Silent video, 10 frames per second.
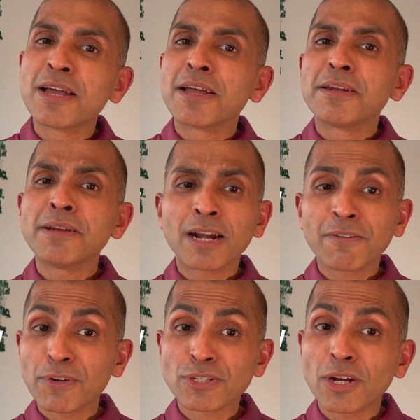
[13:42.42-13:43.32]
None of
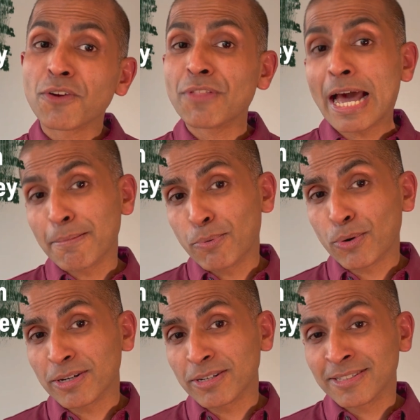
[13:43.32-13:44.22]
us are that
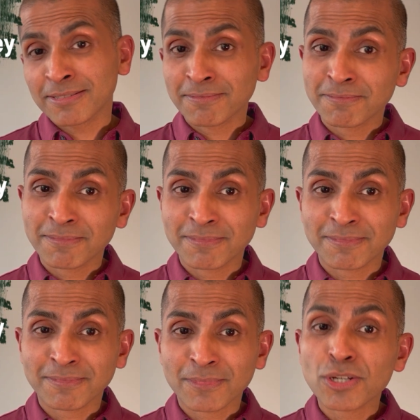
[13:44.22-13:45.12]
important.
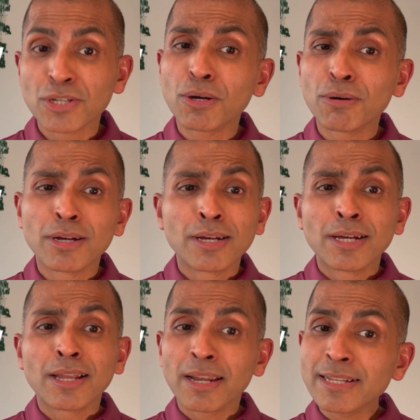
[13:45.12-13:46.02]
So
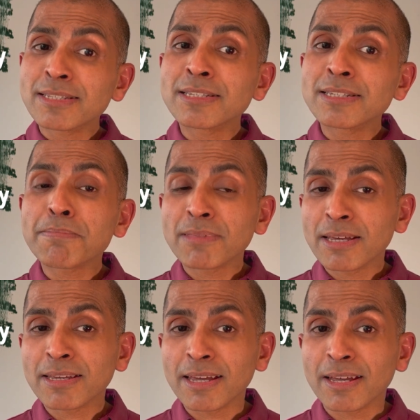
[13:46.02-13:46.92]
let's stop
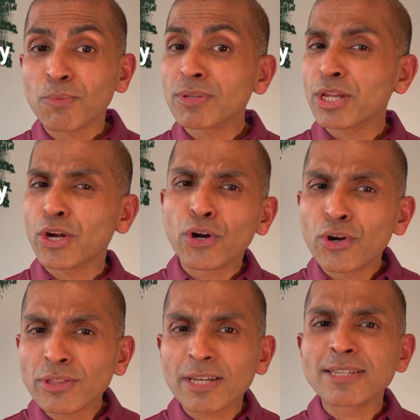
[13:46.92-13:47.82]
thinking with an
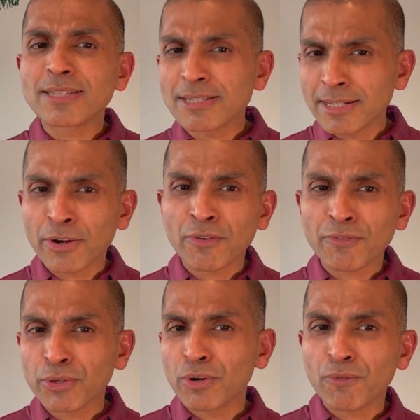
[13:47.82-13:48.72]
Earth is the center of the
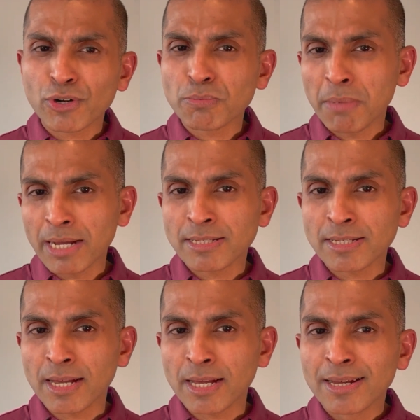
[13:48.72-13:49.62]
universe
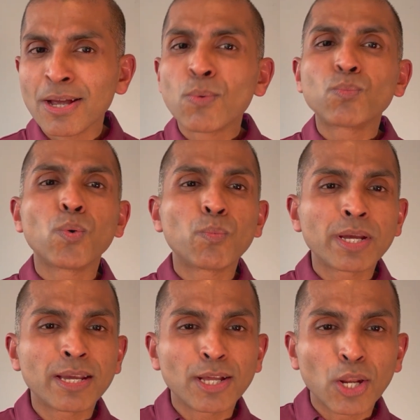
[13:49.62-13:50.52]
mindset when
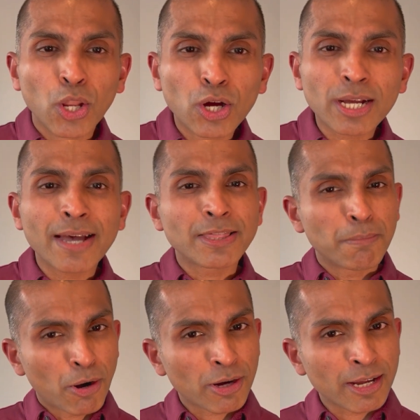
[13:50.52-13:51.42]
we look at the
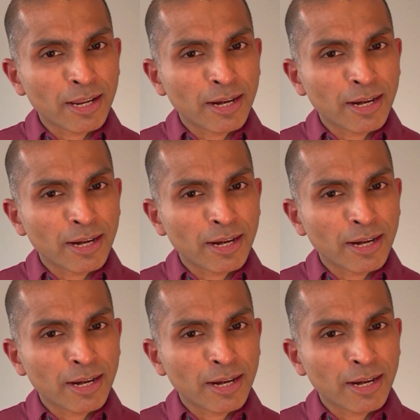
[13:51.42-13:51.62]
market,